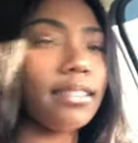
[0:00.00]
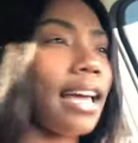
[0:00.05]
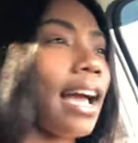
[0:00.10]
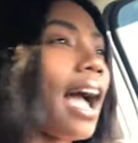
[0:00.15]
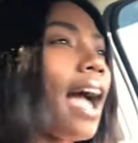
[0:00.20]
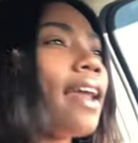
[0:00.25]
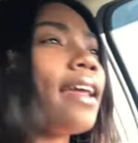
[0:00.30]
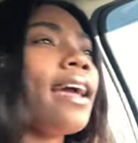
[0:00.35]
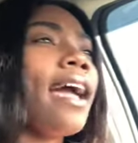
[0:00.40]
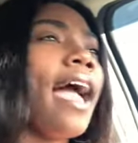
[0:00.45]
Like
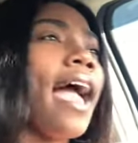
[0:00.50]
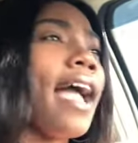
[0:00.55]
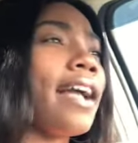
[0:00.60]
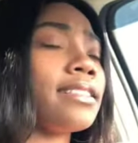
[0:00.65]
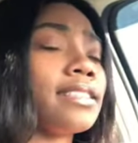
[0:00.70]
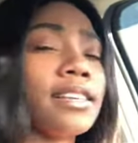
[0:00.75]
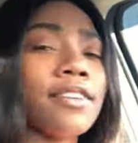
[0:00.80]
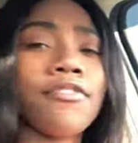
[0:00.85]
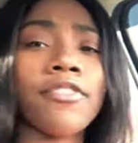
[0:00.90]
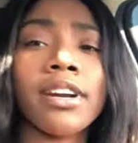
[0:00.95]
I didn't
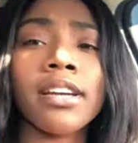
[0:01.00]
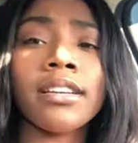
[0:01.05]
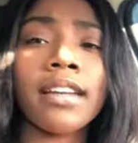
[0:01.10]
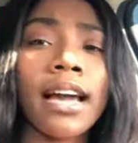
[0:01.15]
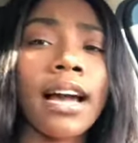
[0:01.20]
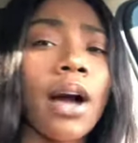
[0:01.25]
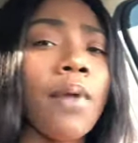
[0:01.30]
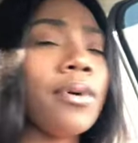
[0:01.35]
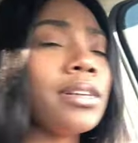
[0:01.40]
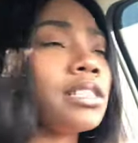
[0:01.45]
act different.
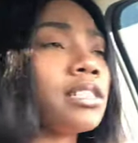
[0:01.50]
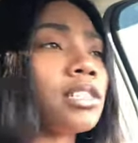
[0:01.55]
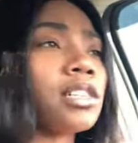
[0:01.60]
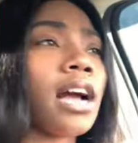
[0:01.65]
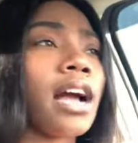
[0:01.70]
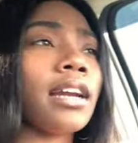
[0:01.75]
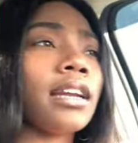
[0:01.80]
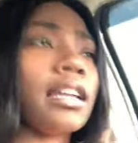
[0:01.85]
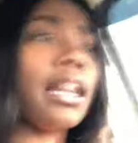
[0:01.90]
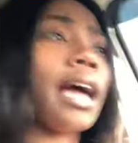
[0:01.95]
Like I wasn't
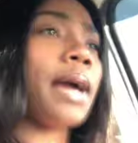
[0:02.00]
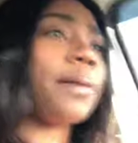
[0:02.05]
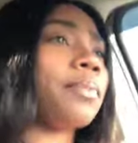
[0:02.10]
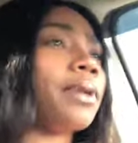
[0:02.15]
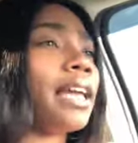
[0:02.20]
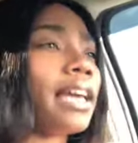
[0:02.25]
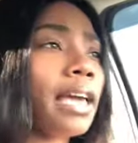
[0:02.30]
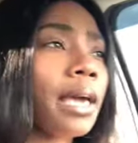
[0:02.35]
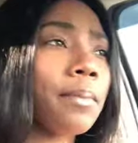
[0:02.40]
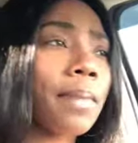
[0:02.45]
trying to like
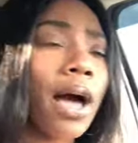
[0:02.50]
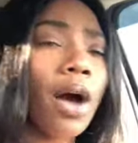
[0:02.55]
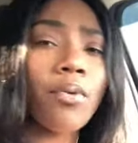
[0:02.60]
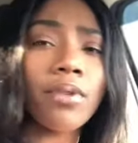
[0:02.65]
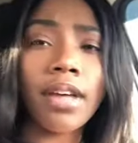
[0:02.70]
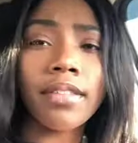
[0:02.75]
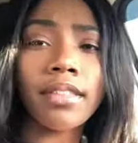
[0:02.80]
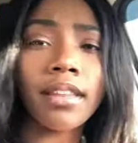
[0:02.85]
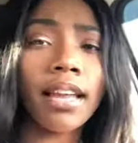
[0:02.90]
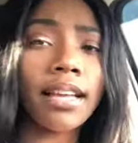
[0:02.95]
play him out,
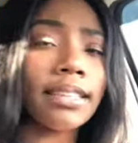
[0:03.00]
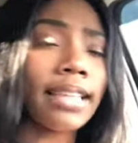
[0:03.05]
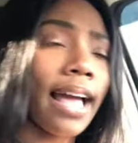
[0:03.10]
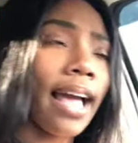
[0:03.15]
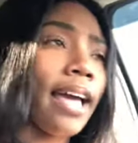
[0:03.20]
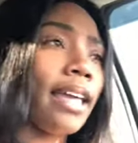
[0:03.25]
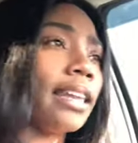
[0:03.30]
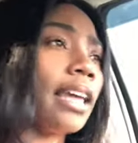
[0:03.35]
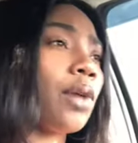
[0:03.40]
nothing like that.